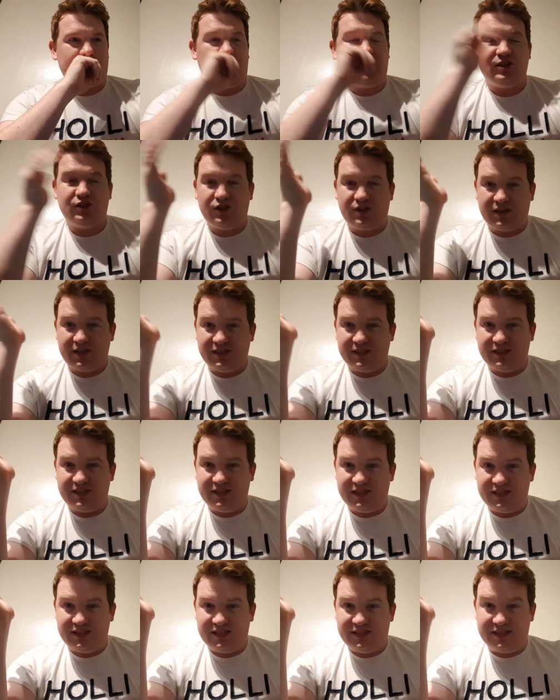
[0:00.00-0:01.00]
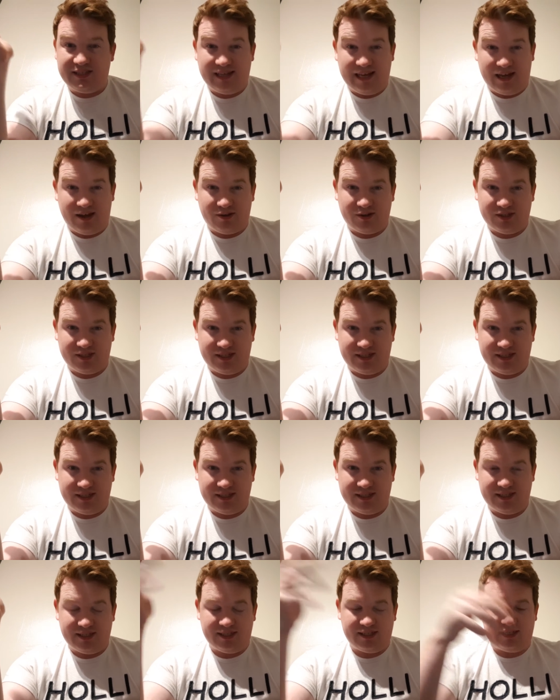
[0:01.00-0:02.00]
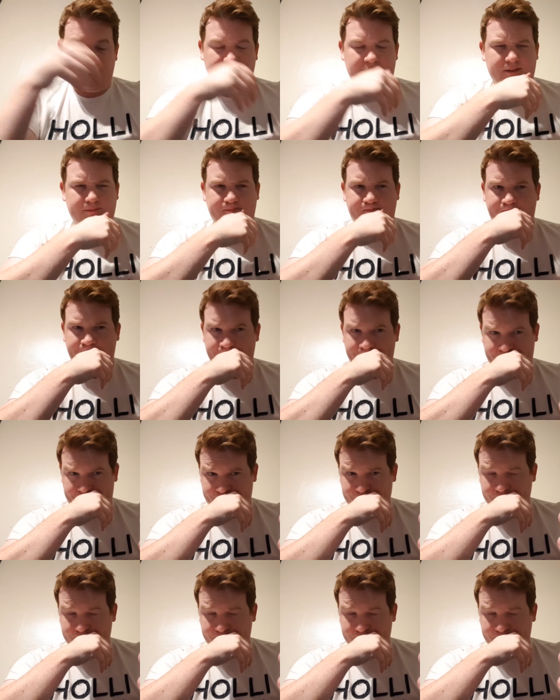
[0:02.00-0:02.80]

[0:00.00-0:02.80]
As you can tell, seeing as this um,